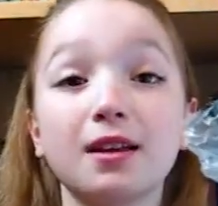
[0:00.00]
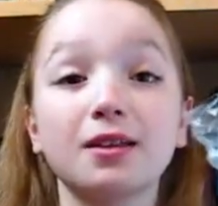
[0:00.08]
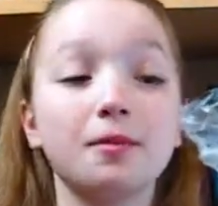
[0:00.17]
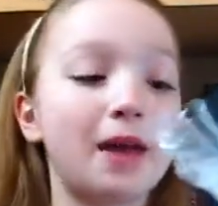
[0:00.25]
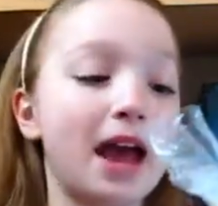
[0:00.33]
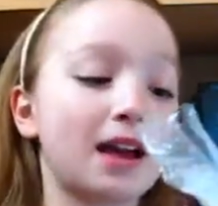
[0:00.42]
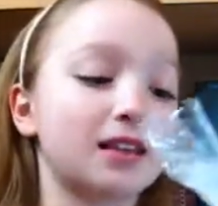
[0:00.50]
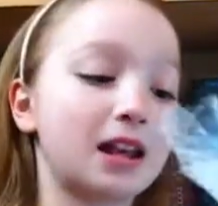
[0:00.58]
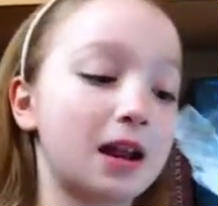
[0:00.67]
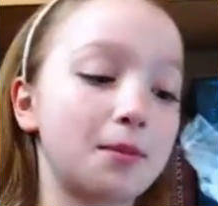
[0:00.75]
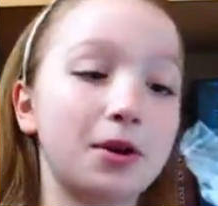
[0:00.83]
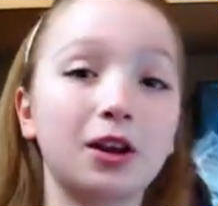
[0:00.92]
the bag
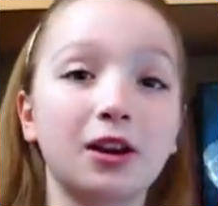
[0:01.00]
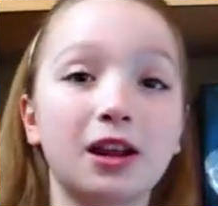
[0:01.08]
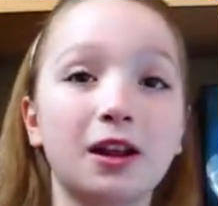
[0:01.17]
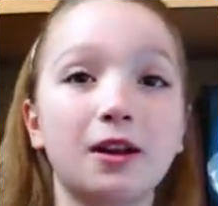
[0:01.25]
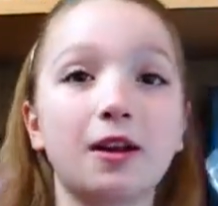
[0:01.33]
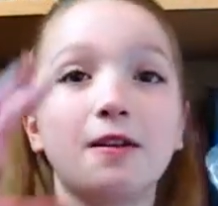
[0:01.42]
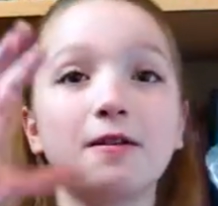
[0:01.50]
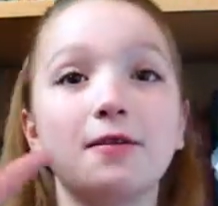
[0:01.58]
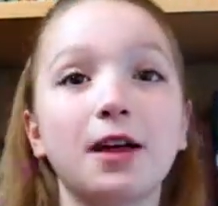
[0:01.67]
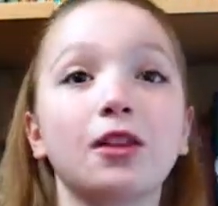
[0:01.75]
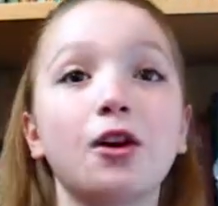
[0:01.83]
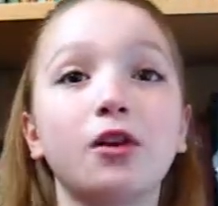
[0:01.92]
that I put it in
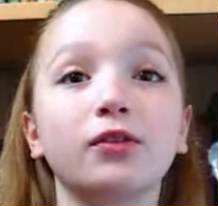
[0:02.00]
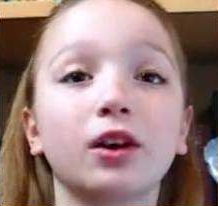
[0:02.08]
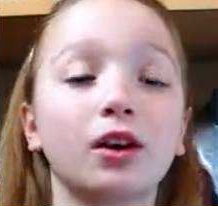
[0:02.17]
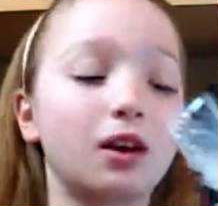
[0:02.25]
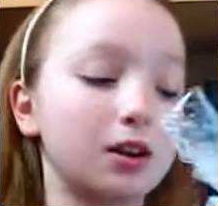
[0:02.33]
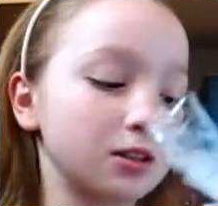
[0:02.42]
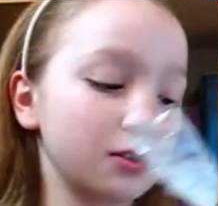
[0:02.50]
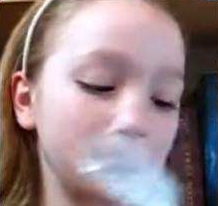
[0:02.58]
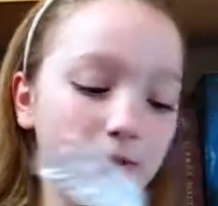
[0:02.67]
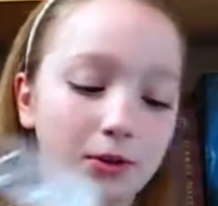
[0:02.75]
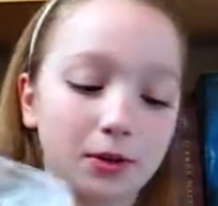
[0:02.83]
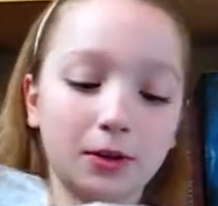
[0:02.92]
fell over onto the
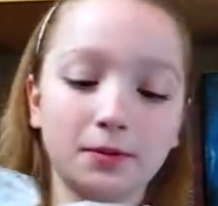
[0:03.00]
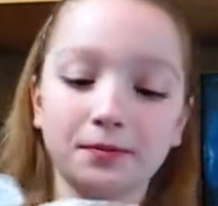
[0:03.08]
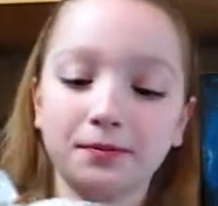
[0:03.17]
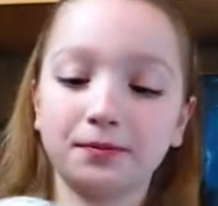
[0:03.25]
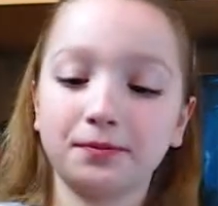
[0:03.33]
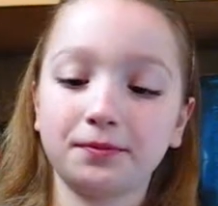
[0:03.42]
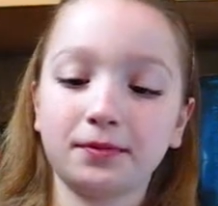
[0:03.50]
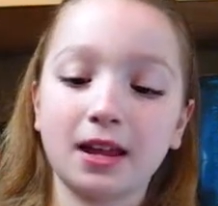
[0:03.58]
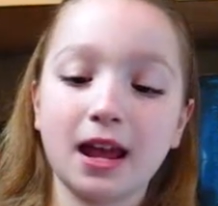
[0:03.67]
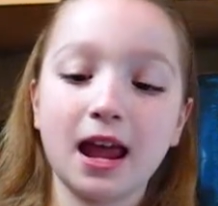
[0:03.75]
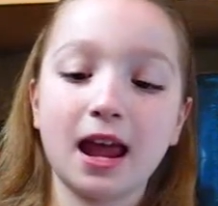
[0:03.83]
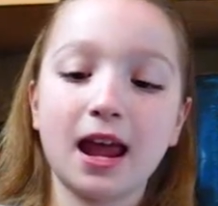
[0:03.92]
floor,
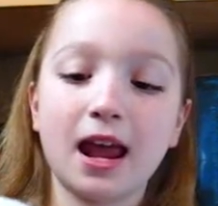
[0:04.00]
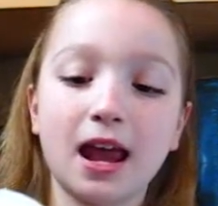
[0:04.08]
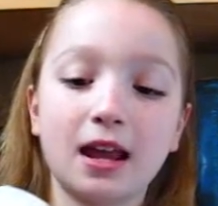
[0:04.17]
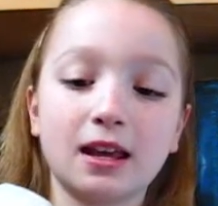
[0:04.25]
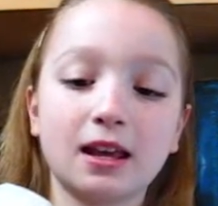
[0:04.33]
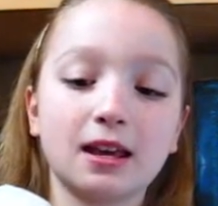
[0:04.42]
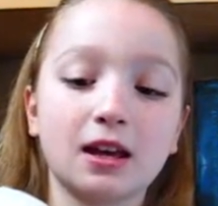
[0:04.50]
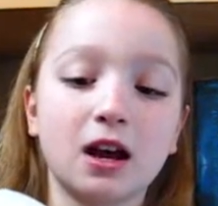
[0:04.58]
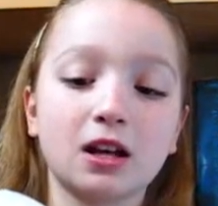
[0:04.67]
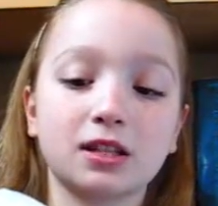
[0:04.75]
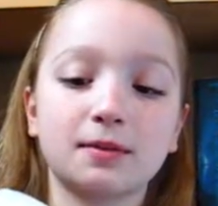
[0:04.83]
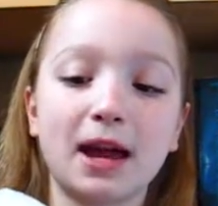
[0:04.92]
and it
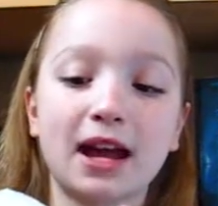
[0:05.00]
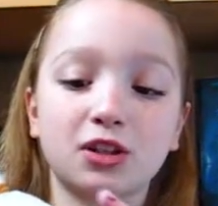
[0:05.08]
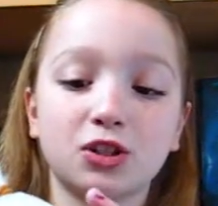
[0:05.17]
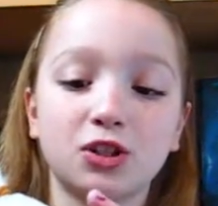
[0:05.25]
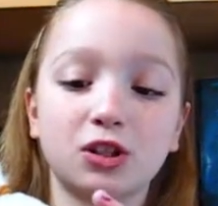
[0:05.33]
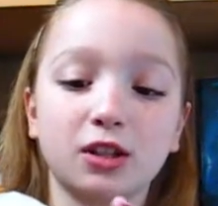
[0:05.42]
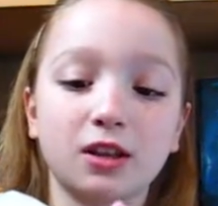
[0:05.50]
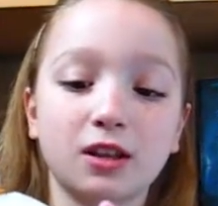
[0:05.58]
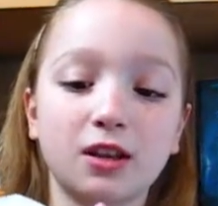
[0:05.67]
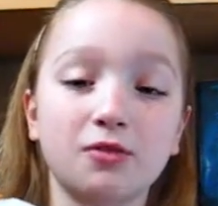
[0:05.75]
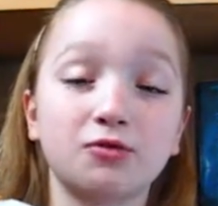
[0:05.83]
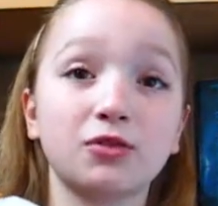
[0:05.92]
got smashed
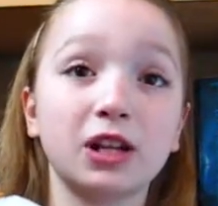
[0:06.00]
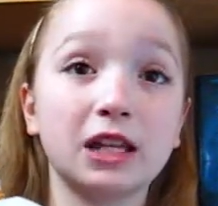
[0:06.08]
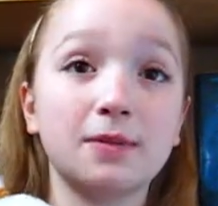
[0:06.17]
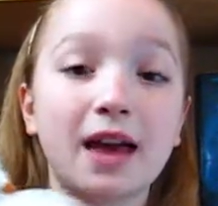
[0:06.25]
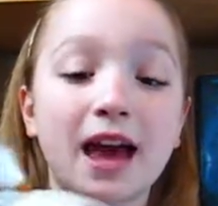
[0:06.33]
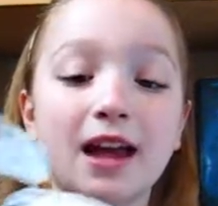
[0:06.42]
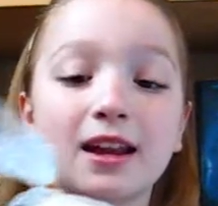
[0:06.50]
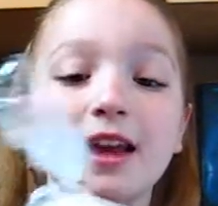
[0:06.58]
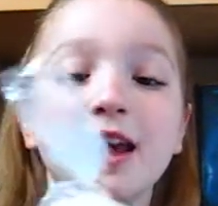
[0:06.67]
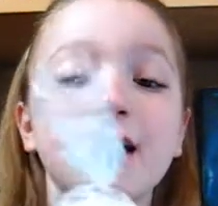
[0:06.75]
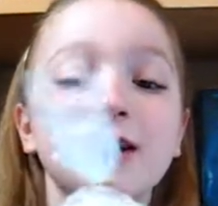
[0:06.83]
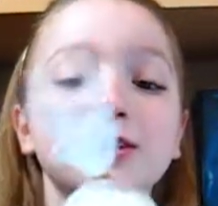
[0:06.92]
really bad.
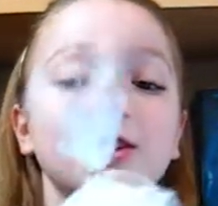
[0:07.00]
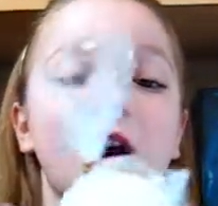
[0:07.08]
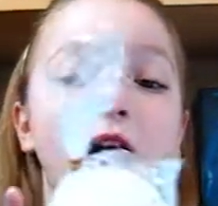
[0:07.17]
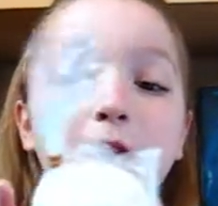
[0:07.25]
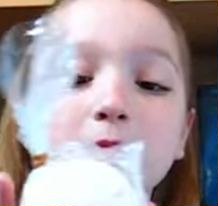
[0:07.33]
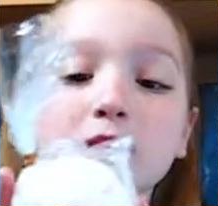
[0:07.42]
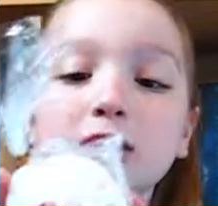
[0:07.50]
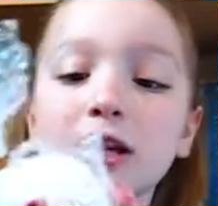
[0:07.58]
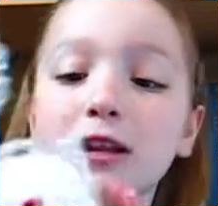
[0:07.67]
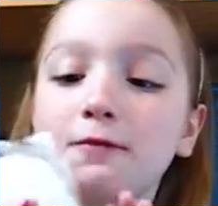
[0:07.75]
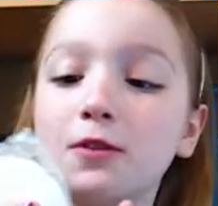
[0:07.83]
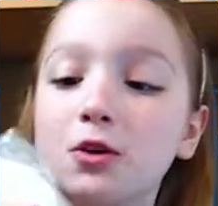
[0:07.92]
So I'm just
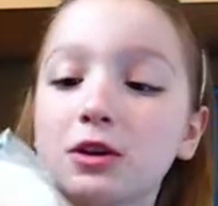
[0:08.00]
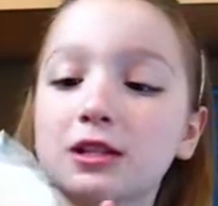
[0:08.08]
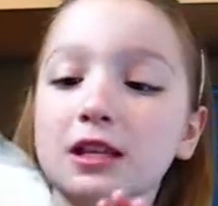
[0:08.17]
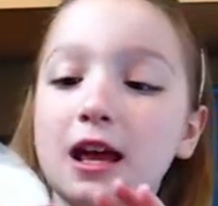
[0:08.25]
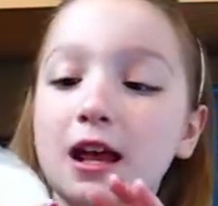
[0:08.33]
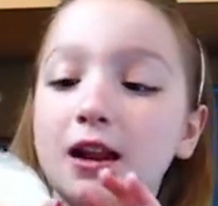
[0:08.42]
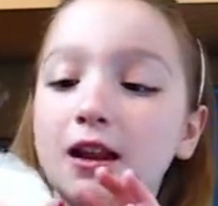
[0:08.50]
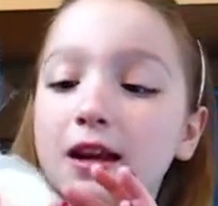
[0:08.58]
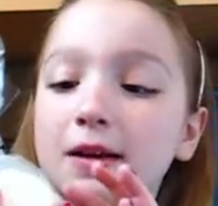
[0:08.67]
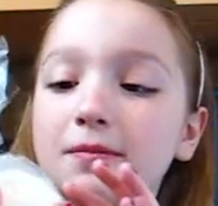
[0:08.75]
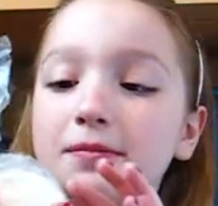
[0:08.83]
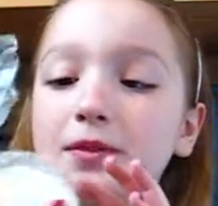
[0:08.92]
going to focus it
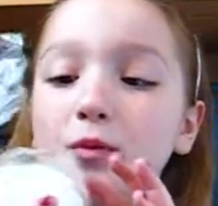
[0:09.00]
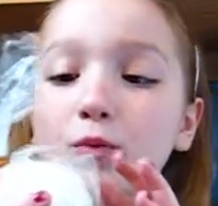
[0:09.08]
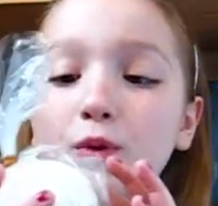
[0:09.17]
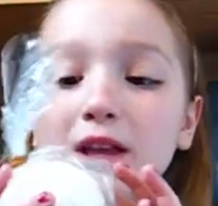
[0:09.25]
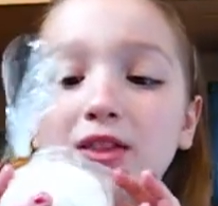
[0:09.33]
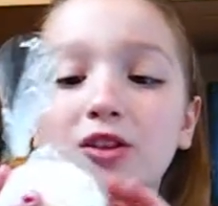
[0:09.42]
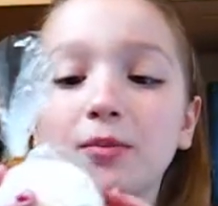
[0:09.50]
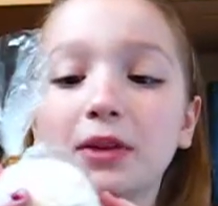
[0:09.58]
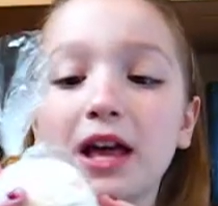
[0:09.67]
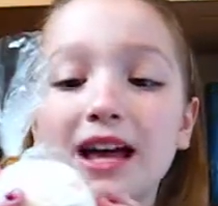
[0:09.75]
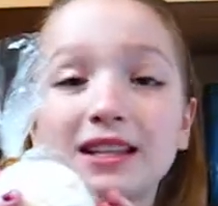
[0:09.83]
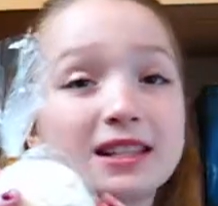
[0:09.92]
with the
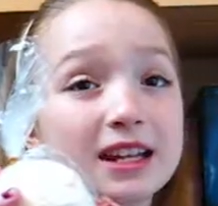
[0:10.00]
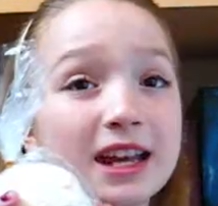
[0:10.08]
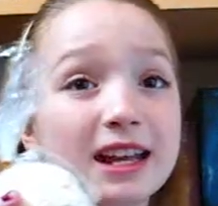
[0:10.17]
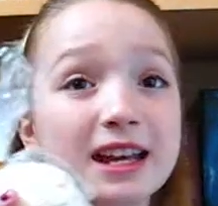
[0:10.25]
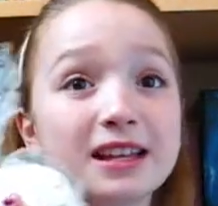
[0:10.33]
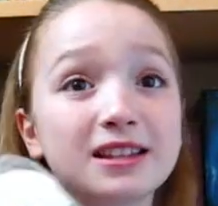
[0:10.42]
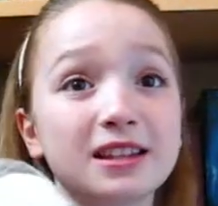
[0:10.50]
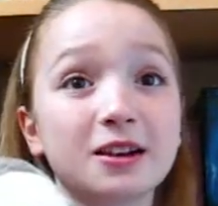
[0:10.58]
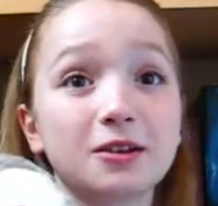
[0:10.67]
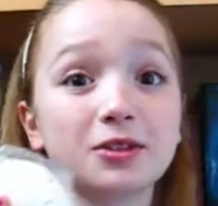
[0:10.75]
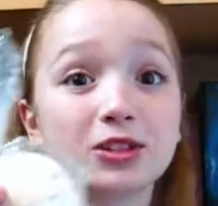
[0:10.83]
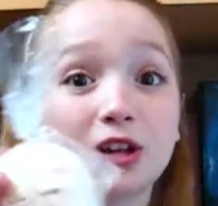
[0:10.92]
plastic in it,
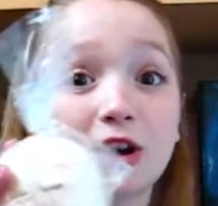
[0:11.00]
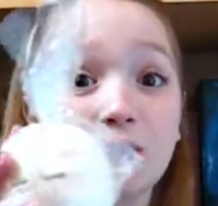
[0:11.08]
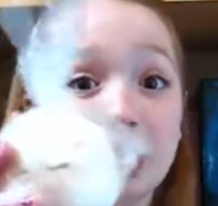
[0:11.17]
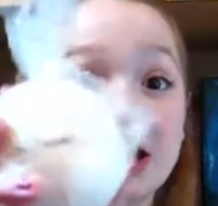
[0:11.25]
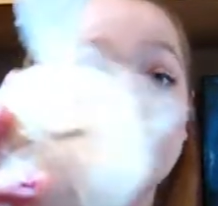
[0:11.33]
so sorry.